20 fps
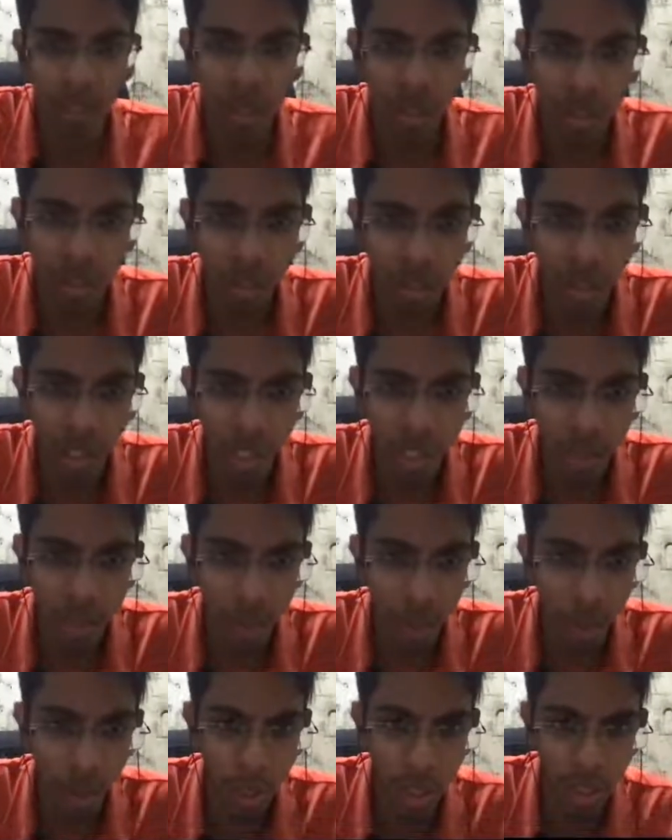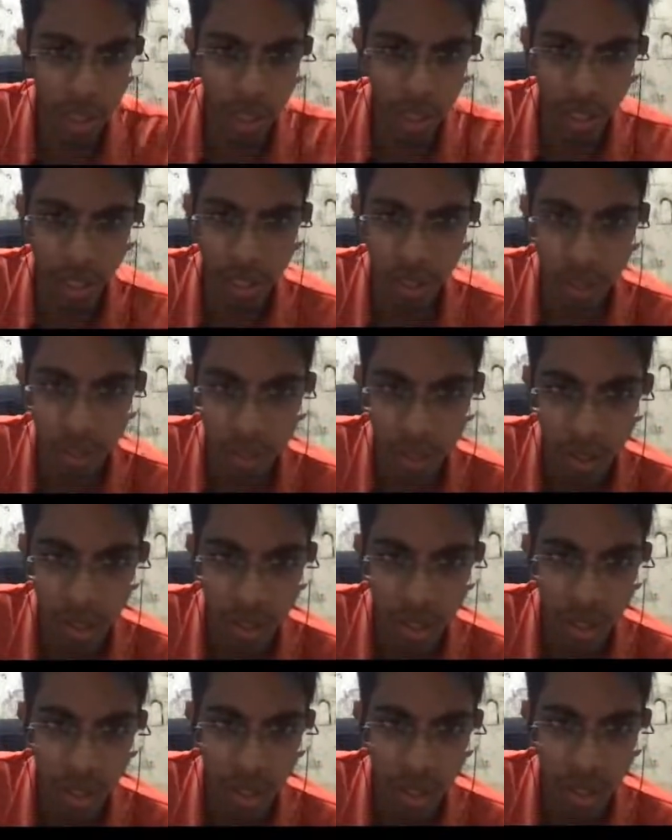Okay, I blockaded it.
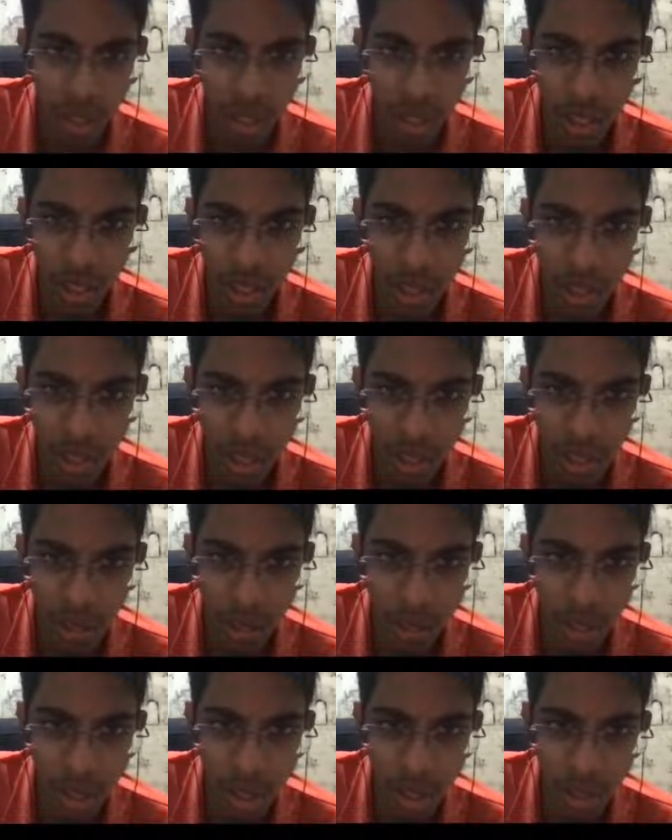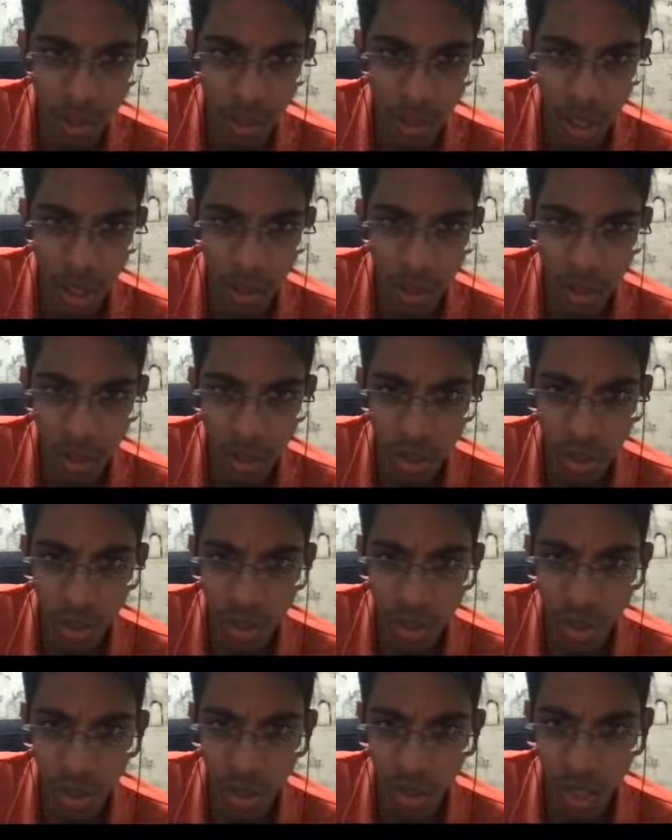And let's get the bishop out.
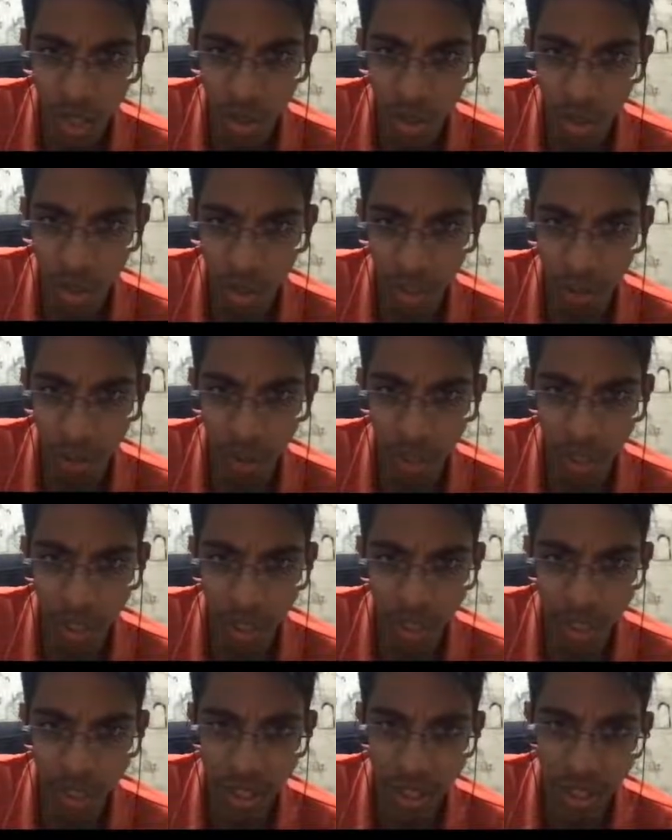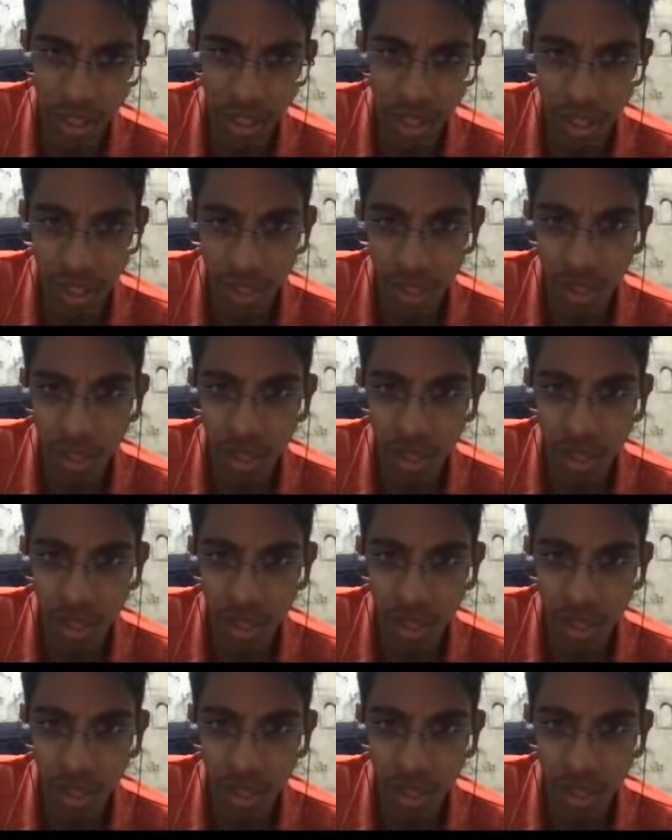And rook protects it.